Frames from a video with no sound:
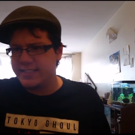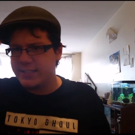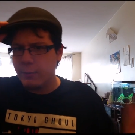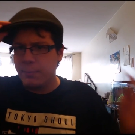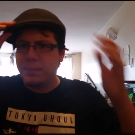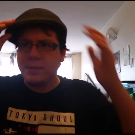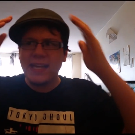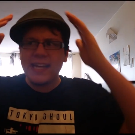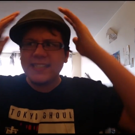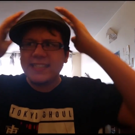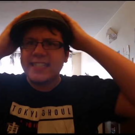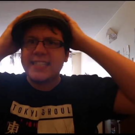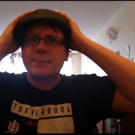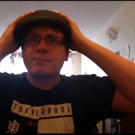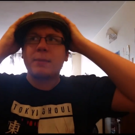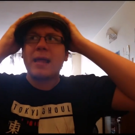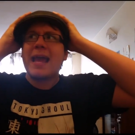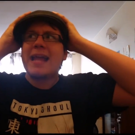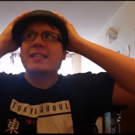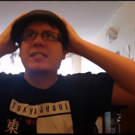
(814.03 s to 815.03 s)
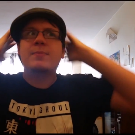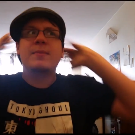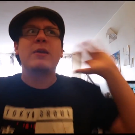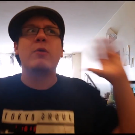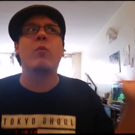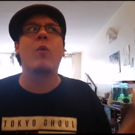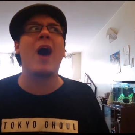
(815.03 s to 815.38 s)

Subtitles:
So please explain to me